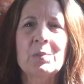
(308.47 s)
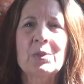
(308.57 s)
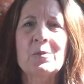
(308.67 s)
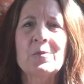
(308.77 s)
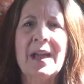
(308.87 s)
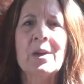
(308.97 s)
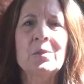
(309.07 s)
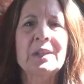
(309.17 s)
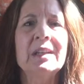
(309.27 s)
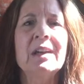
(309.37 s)

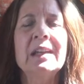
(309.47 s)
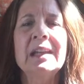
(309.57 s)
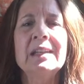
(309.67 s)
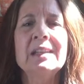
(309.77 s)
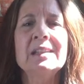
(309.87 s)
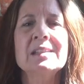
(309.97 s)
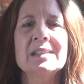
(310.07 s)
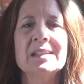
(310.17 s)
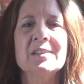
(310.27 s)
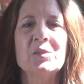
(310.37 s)
profound, and unending
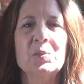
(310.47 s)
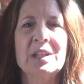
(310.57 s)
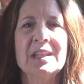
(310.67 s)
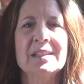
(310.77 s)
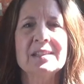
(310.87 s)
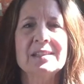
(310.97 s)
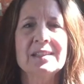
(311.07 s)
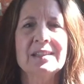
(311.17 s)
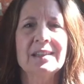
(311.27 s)
sense of peace